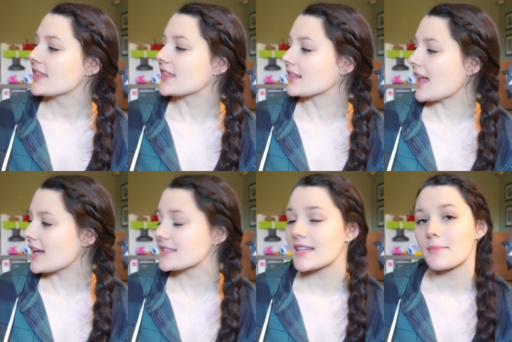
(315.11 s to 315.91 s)
The
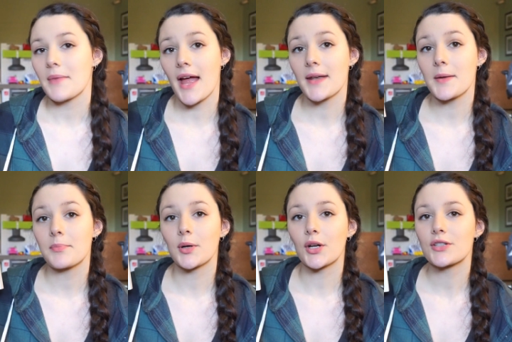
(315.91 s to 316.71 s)
Last Man
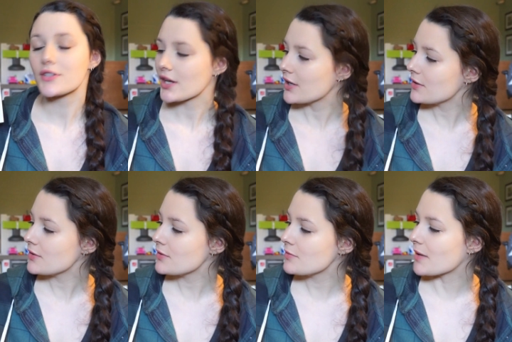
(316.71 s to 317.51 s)
Book
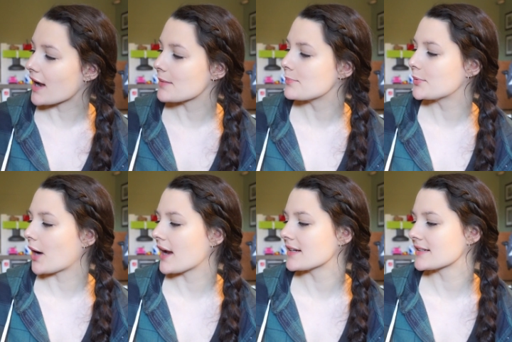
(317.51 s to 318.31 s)
2 by
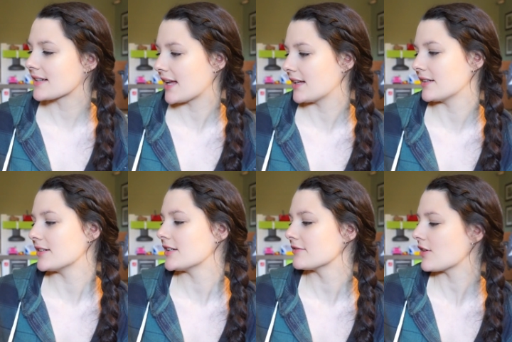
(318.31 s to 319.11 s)
Brian
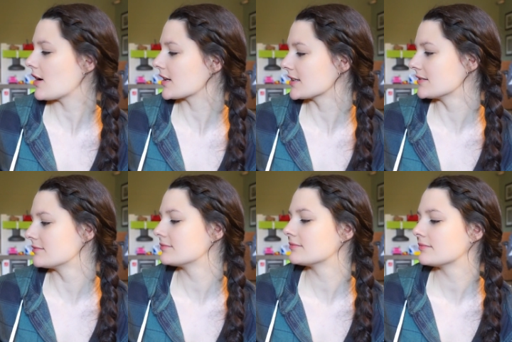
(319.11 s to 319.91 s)
K.
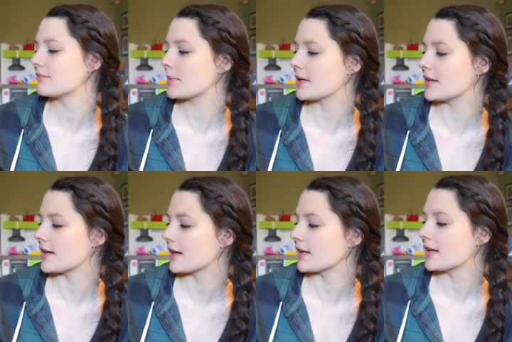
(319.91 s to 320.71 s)
Vaughan,
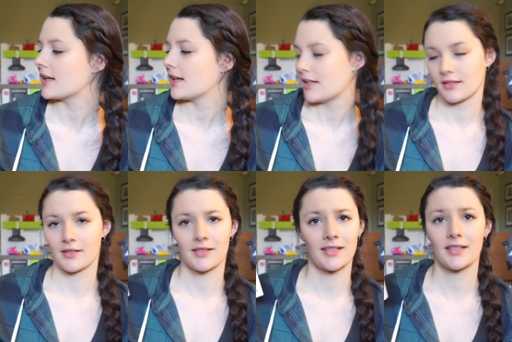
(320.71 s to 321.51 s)
Pia
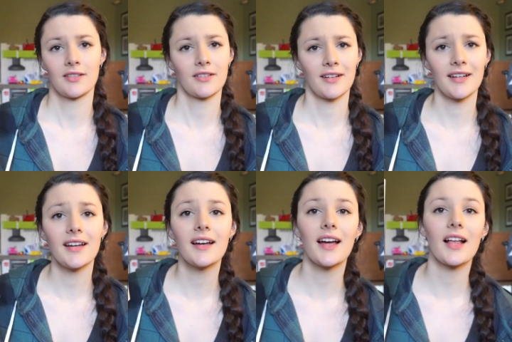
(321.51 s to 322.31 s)
Guerra.